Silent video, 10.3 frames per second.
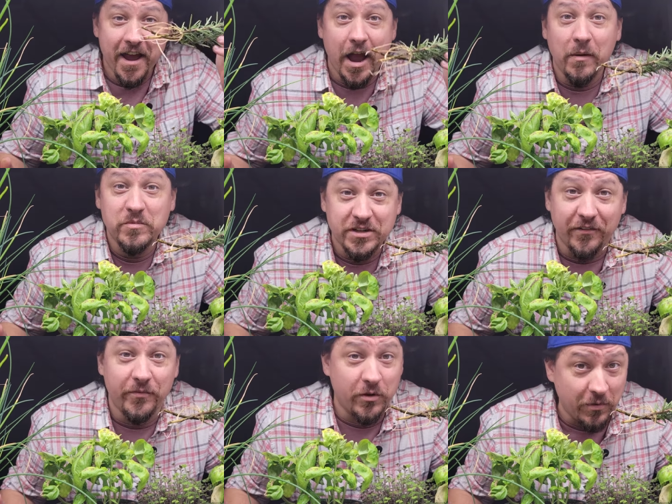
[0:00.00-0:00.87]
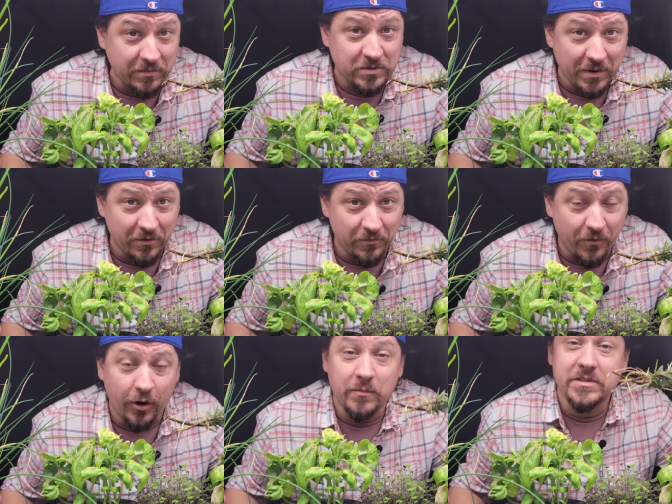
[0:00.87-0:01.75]
I'm Jeff from the Ripe Tomato
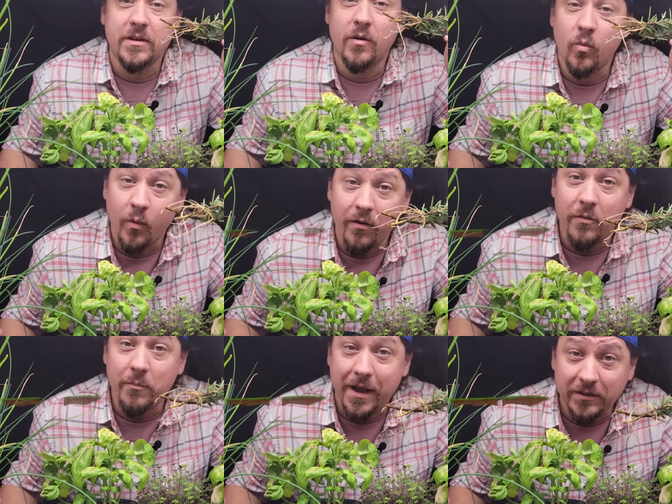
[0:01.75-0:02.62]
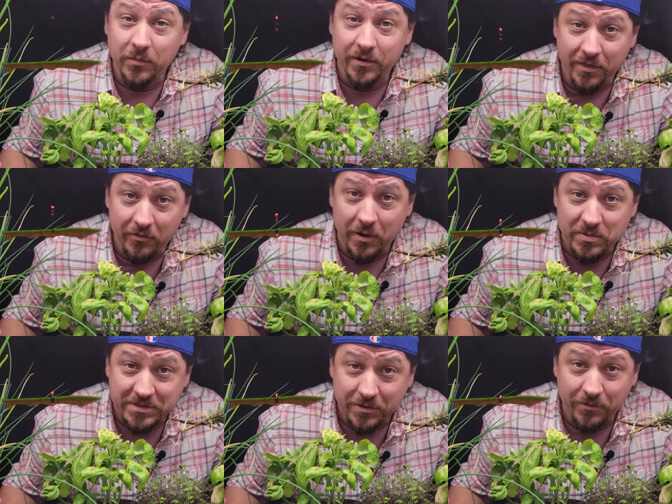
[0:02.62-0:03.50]
Farms. Welcome back to another
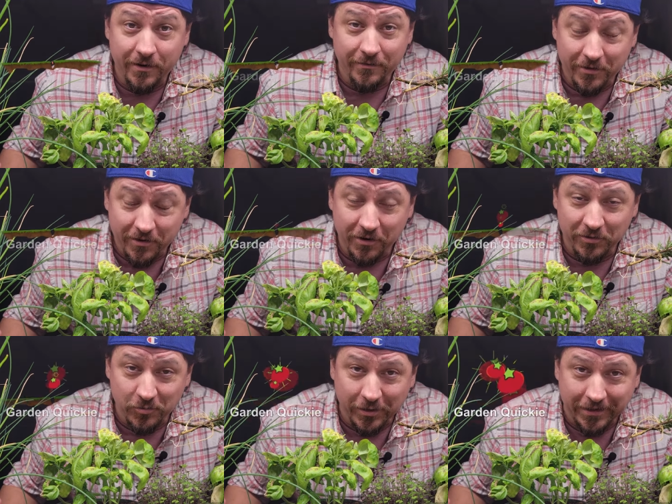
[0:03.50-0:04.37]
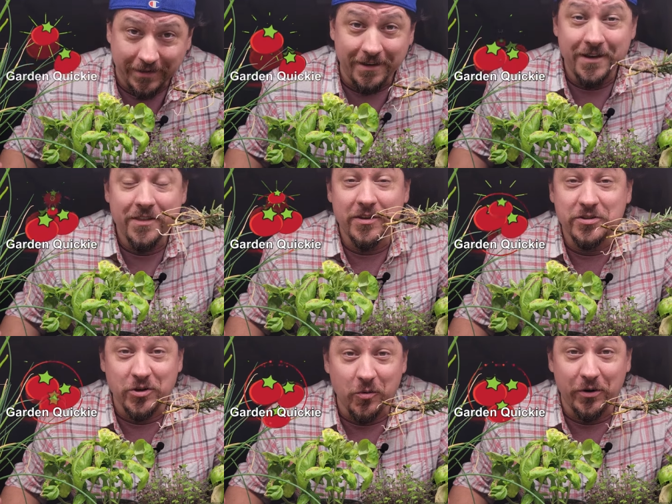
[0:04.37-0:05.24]
episode of the Garden Quickie the
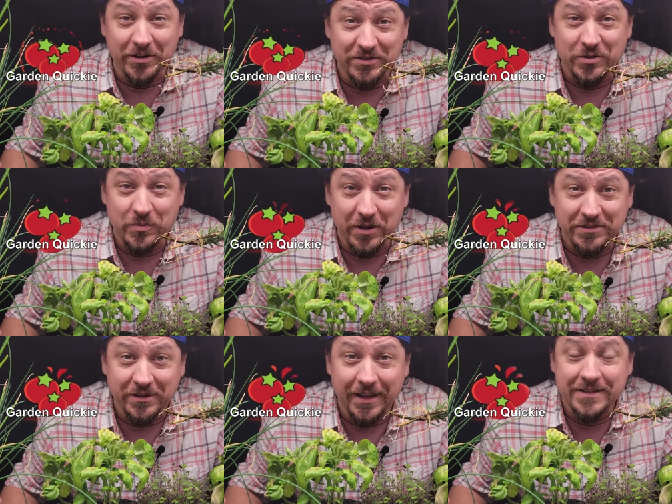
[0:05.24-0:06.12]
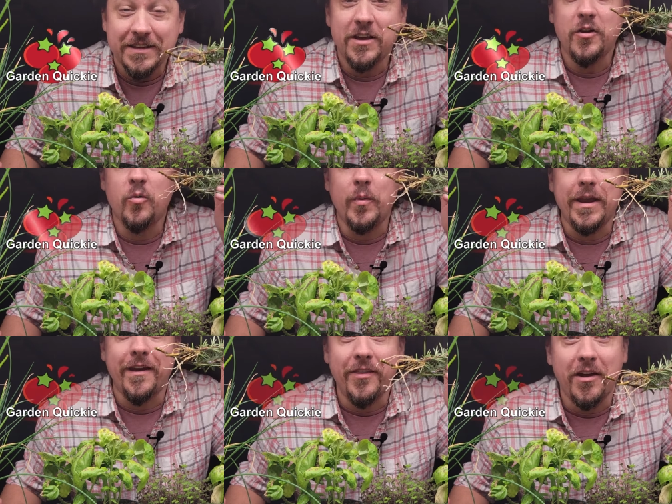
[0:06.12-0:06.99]
show we're in two minutes or less, we
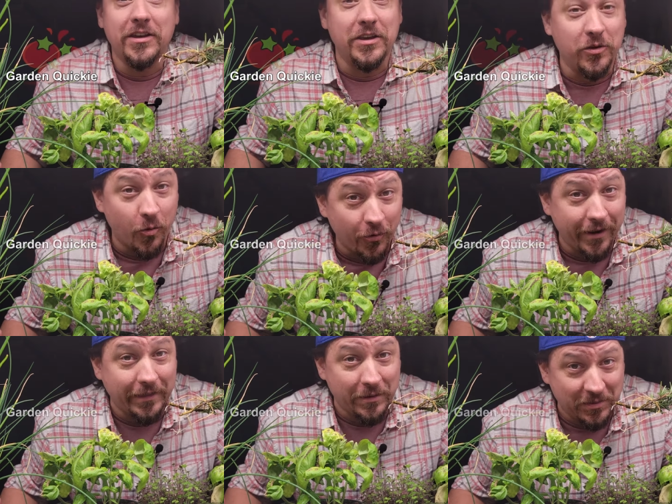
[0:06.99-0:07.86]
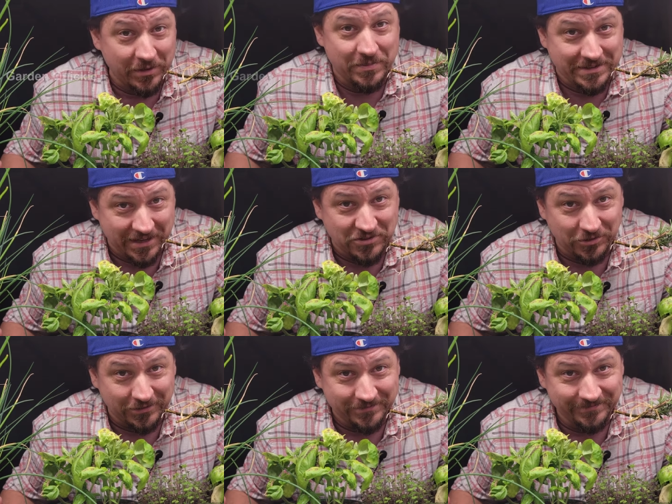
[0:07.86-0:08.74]
unlock your unlimited potential.